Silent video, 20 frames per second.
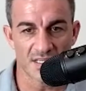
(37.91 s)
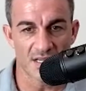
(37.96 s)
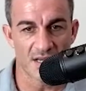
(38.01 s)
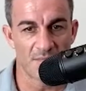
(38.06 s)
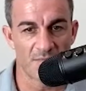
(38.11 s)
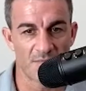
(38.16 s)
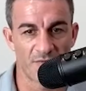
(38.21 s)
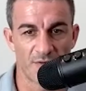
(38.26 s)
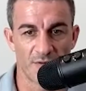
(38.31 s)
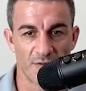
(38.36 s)

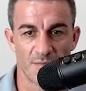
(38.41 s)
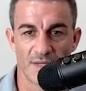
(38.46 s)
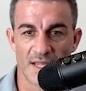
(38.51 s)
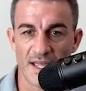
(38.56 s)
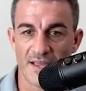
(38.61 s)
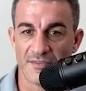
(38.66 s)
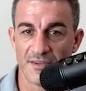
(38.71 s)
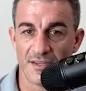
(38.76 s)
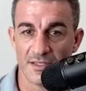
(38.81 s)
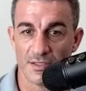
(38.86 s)
I'm from
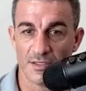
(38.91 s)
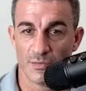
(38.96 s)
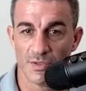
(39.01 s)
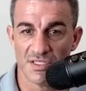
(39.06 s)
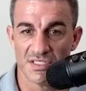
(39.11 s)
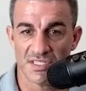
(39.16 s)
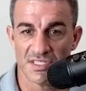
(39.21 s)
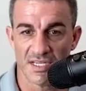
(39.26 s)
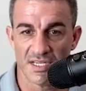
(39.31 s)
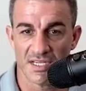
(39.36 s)
Lafayette,
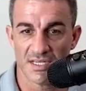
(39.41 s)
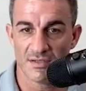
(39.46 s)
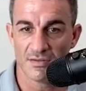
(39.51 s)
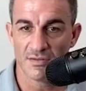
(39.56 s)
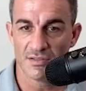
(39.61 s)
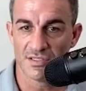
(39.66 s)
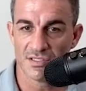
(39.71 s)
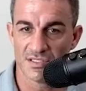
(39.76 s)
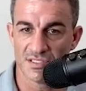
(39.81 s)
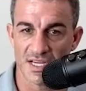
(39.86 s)
Louisiana,
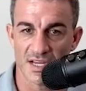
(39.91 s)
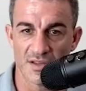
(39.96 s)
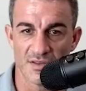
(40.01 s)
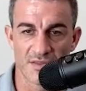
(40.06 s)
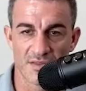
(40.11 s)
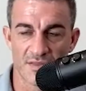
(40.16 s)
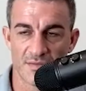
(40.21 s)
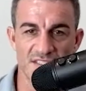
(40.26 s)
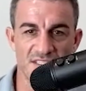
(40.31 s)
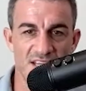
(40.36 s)

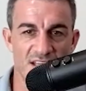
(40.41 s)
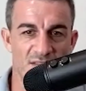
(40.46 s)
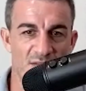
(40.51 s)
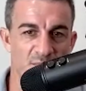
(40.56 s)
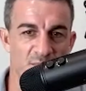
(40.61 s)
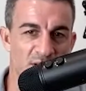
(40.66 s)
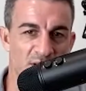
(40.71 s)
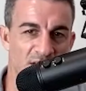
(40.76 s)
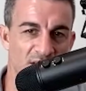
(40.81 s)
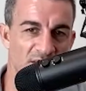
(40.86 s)
south
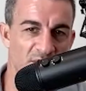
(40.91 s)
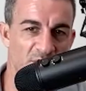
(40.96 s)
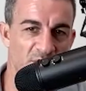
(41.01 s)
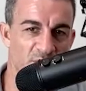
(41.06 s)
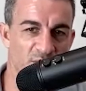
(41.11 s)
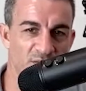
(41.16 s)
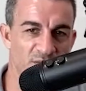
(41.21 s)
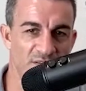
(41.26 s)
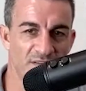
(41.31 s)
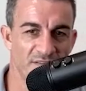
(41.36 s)
middle of the boot.